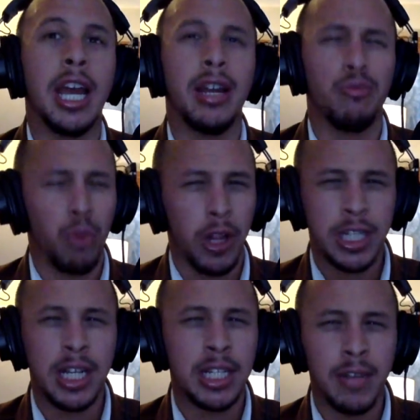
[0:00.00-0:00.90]
and while
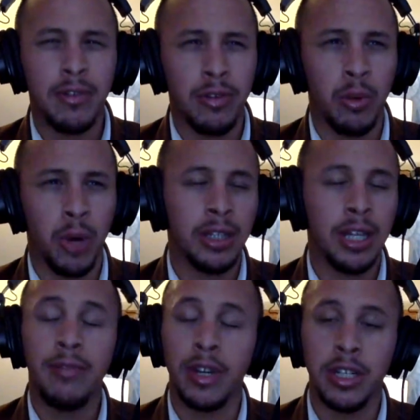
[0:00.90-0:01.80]
it's not safe to feed
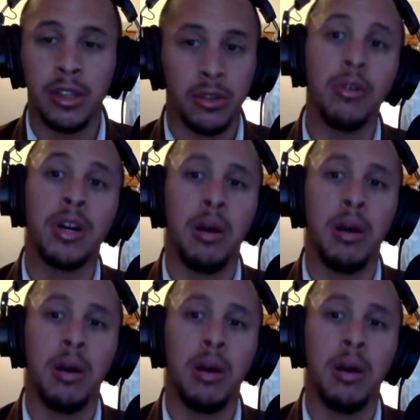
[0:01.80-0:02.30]
wildlife, I did throw